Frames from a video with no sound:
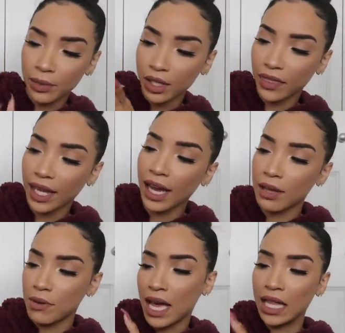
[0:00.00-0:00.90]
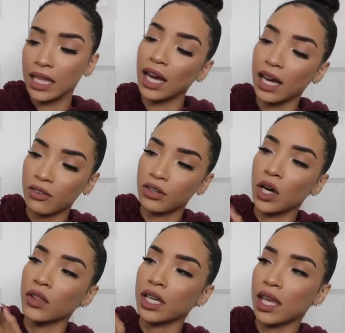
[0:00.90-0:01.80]
a brand new
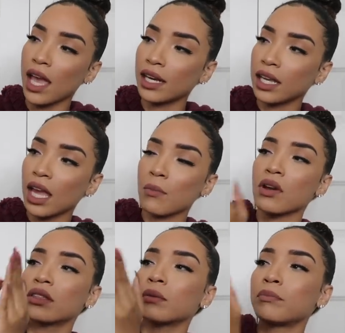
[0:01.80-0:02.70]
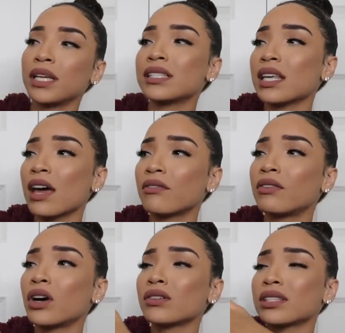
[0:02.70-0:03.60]
MacBook, an iPad, a
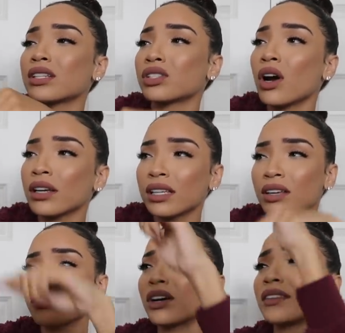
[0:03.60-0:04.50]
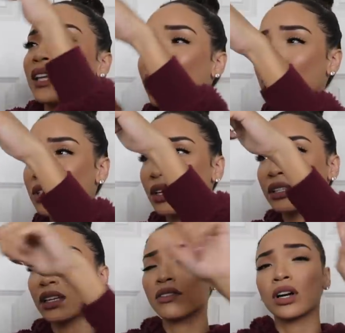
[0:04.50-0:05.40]
bunch of gift cards, a
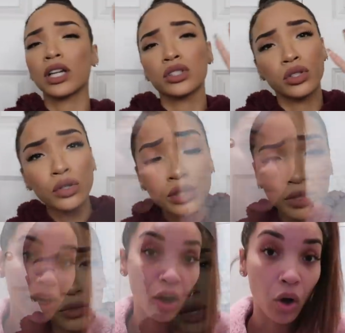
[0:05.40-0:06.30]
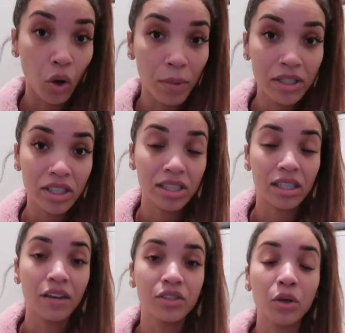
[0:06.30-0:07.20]
camera. I'm giving away a whole bunch of
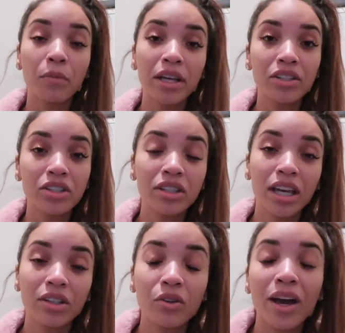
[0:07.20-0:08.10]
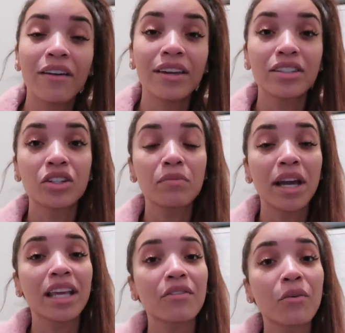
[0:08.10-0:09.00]
stuff, so make sure that you have entered
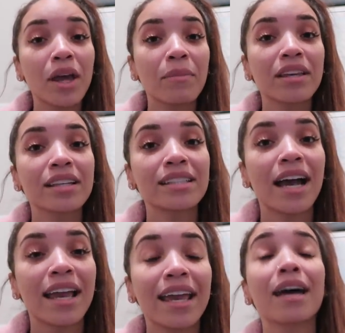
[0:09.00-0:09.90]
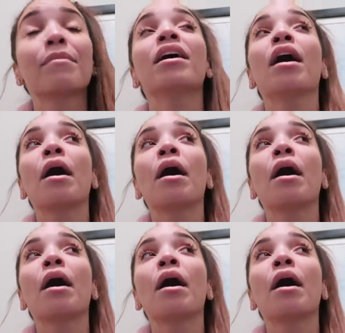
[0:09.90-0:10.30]
my giveaway because I am